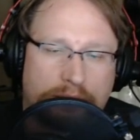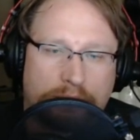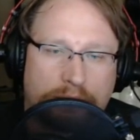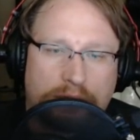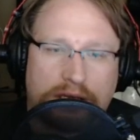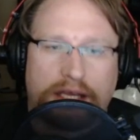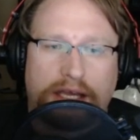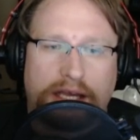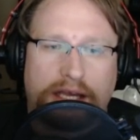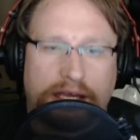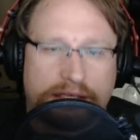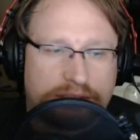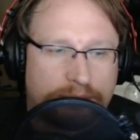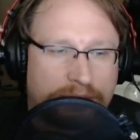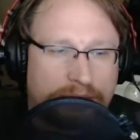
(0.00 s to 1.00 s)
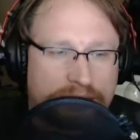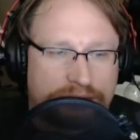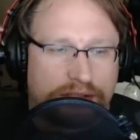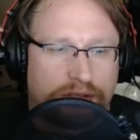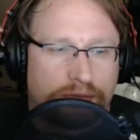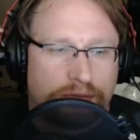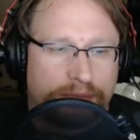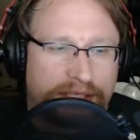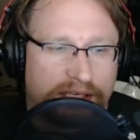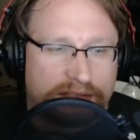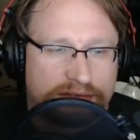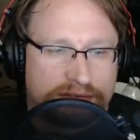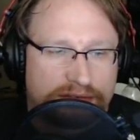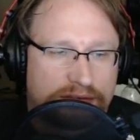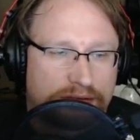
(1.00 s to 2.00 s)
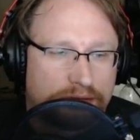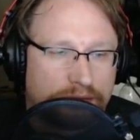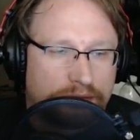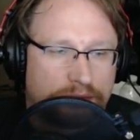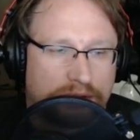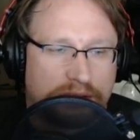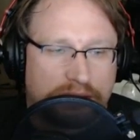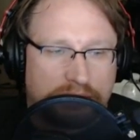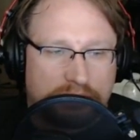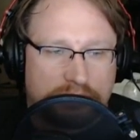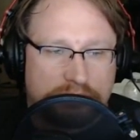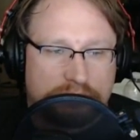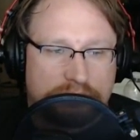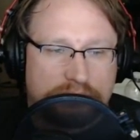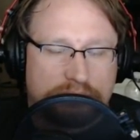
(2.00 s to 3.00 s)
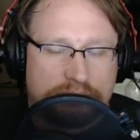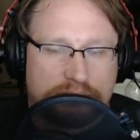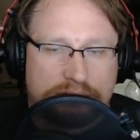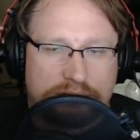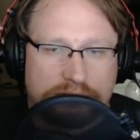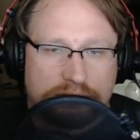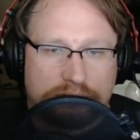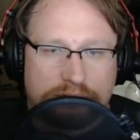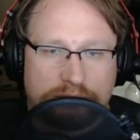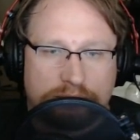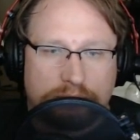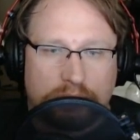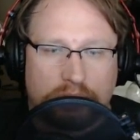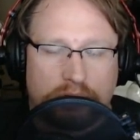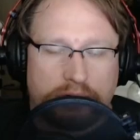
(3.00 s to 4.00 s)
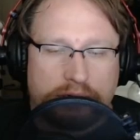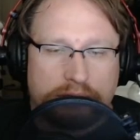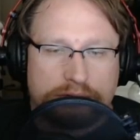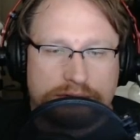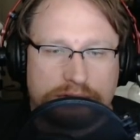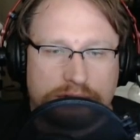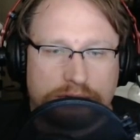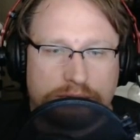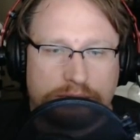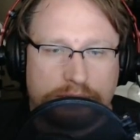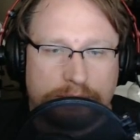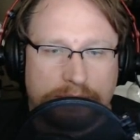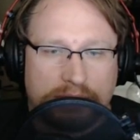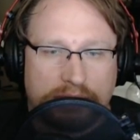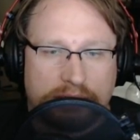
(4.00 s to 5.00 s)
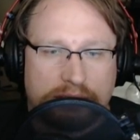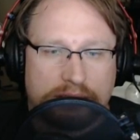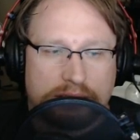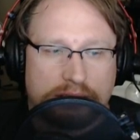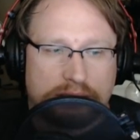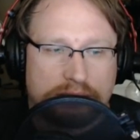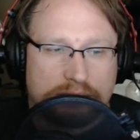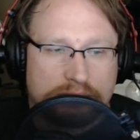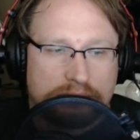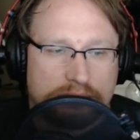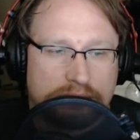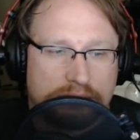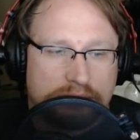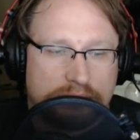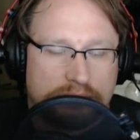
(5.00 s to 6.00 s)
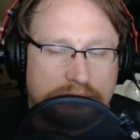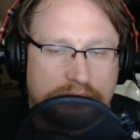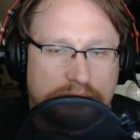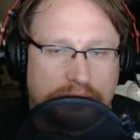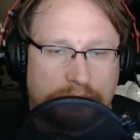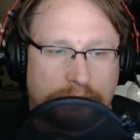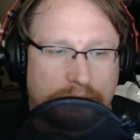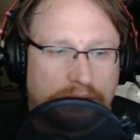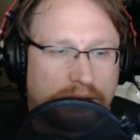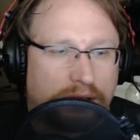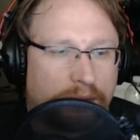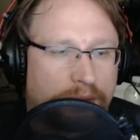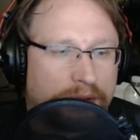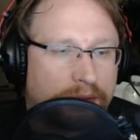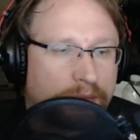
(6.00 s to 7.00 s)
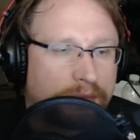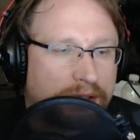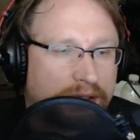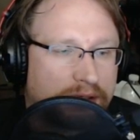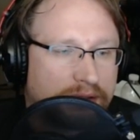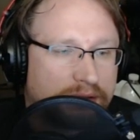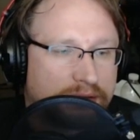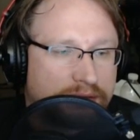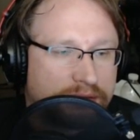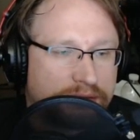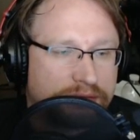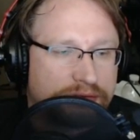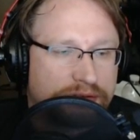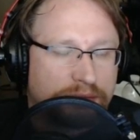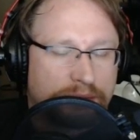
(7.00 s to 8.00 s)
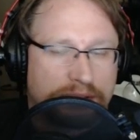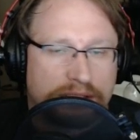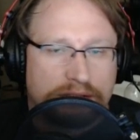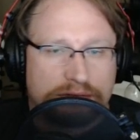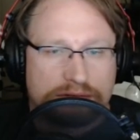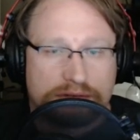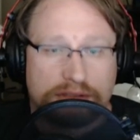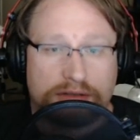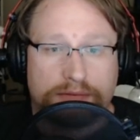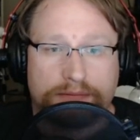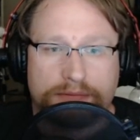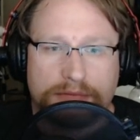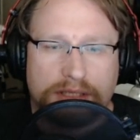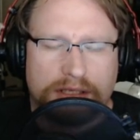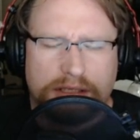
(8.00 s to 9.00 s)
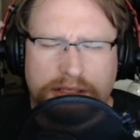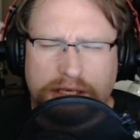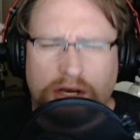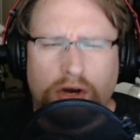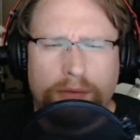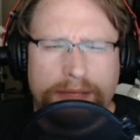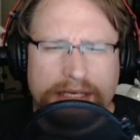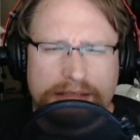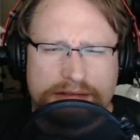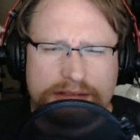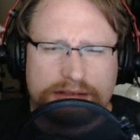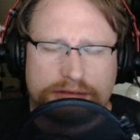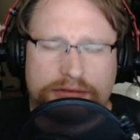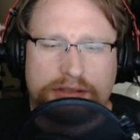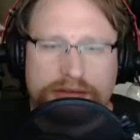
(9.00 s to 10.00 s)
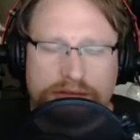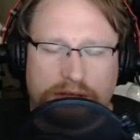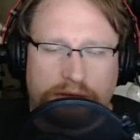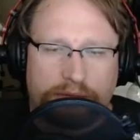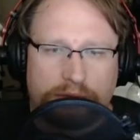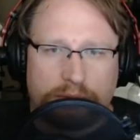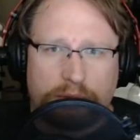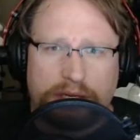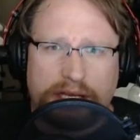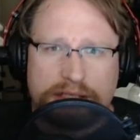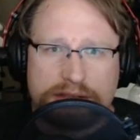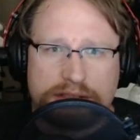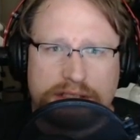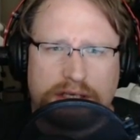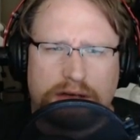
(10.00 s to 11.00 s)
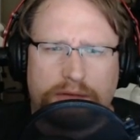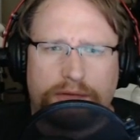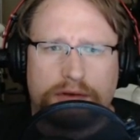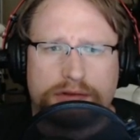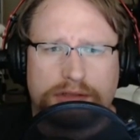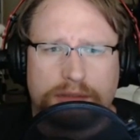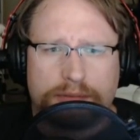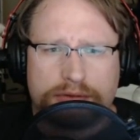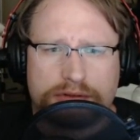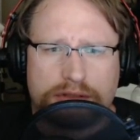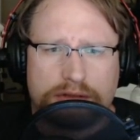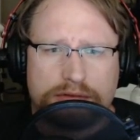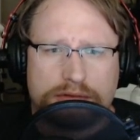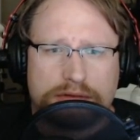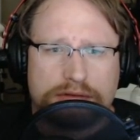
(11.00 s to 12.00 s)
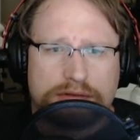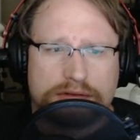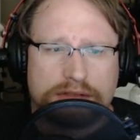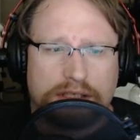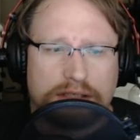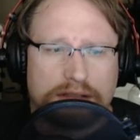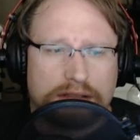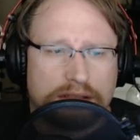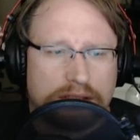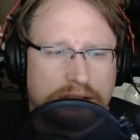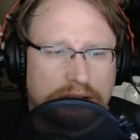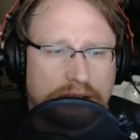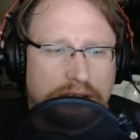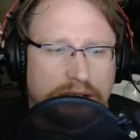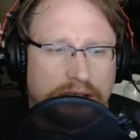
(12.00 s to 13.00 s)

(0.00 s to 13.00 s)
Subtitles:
Yeah, I actually mentioned OBS to Mario, so we might. I'm going to help him use some of those. So, yeah, OBS is a great software. We actually did our first couple shows using that.